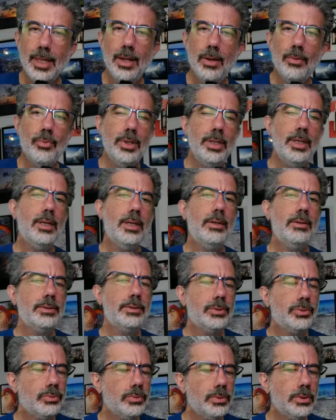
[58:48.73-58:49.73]
we are
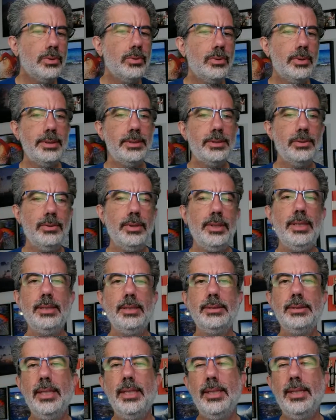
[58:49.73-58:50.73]
truly, truly
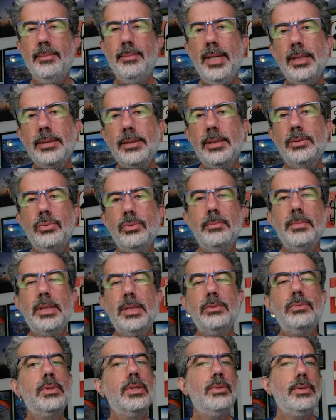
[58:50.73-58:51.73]
excited about this one
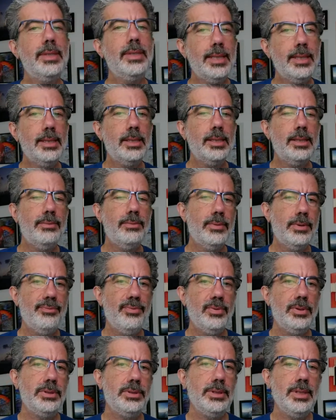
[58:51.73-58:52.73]
because we're going to Italy for the
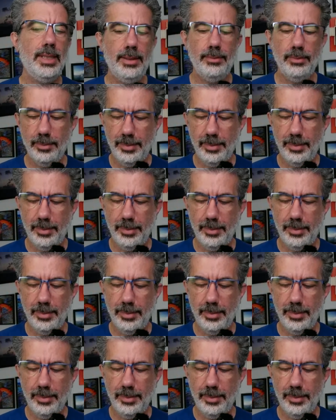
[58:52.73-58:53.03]
first time.